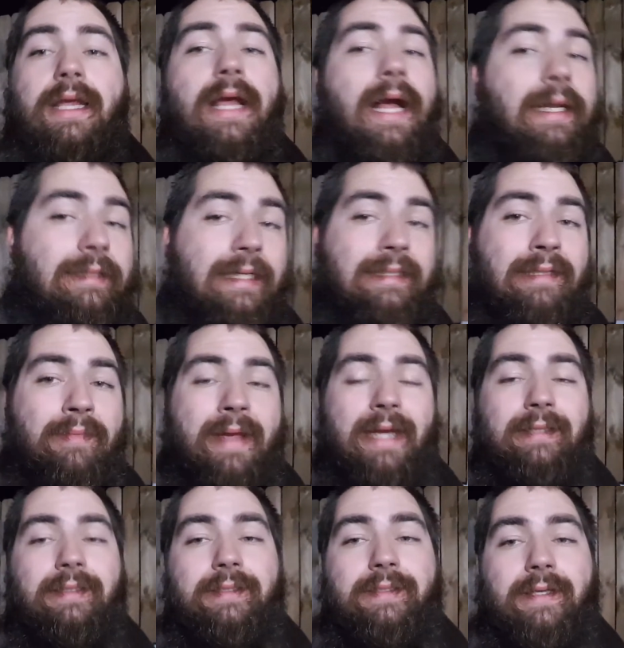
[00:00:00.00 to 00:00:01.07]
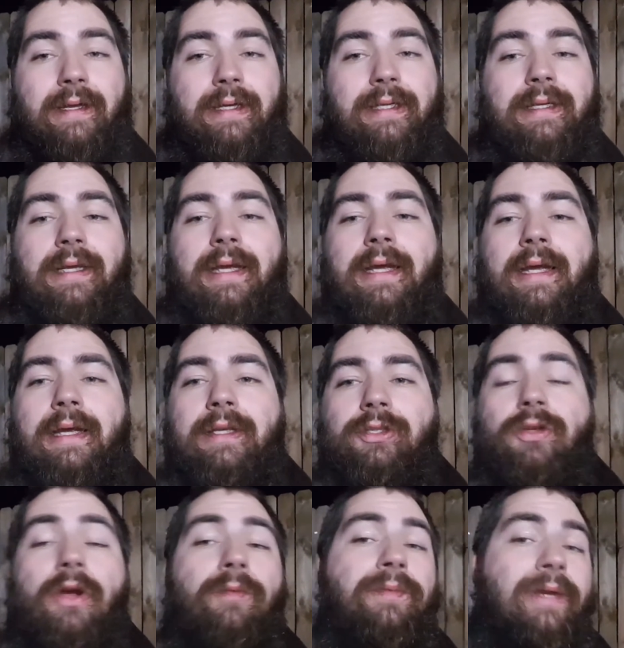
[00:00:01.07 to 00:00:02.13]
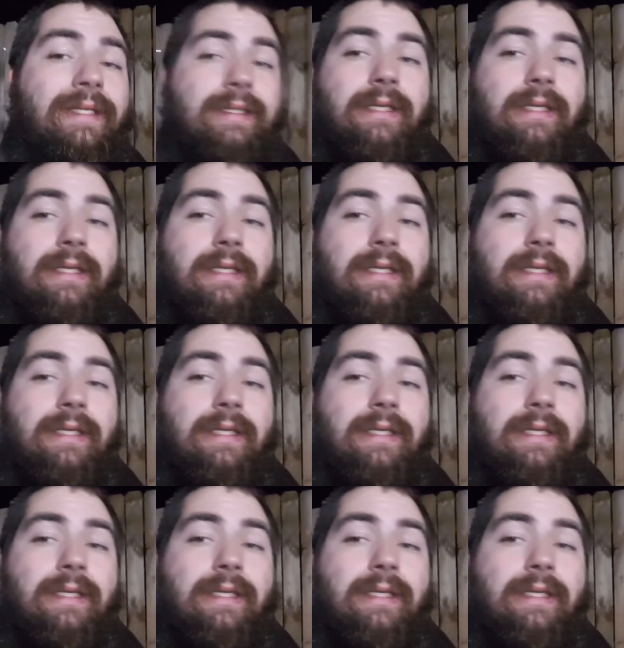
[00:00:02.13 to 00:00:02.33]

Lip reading: I like the magnets on it. So I hope you guys